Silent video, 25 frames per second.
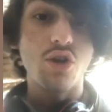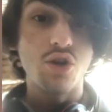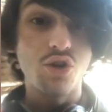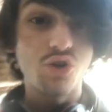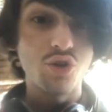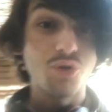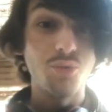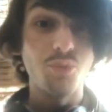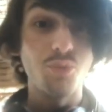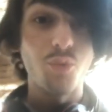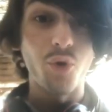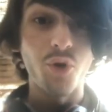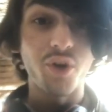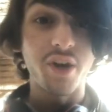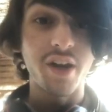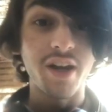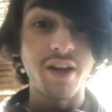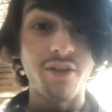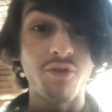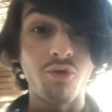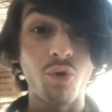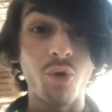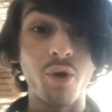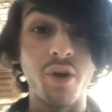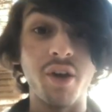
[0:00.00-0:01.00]
Good morning,
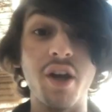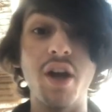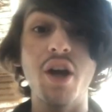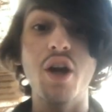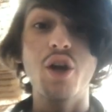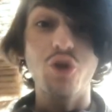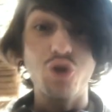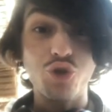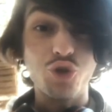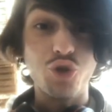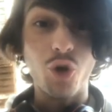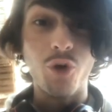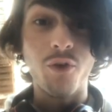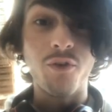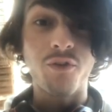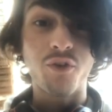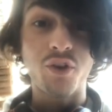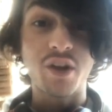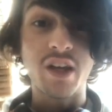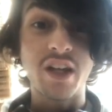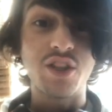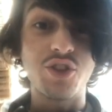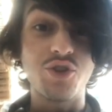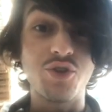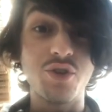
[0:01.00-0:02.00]
everyone. Don't
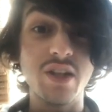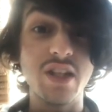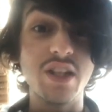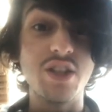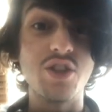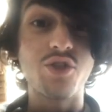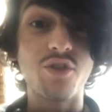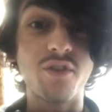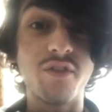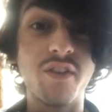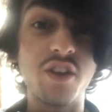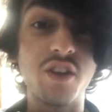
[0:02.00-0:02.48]
forget to eat your